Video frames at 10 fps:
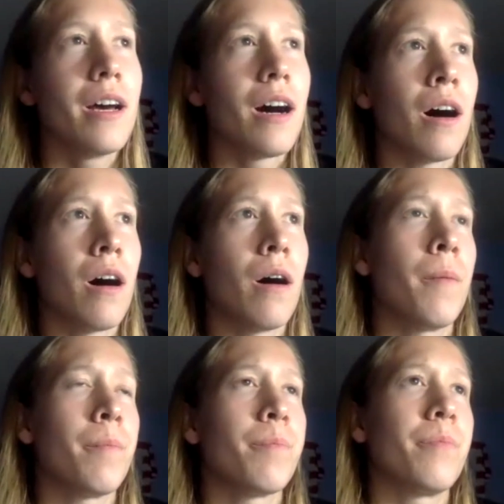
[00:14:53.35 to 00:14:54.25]

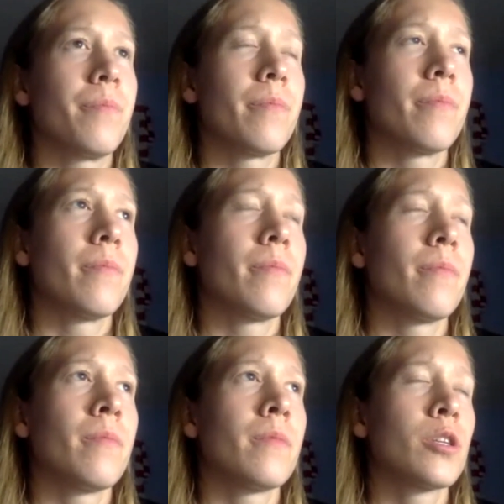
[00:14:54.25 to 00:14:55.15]
um
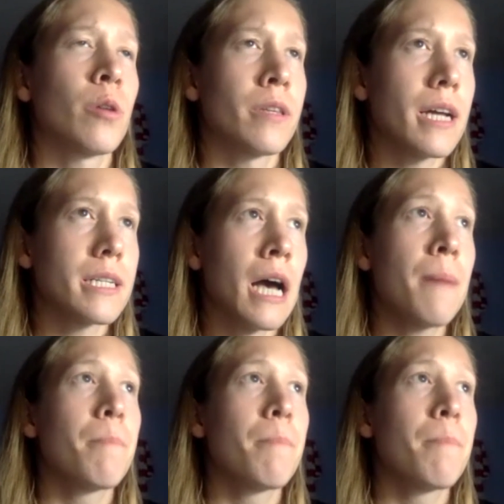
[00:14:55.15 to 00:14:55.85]
during that time.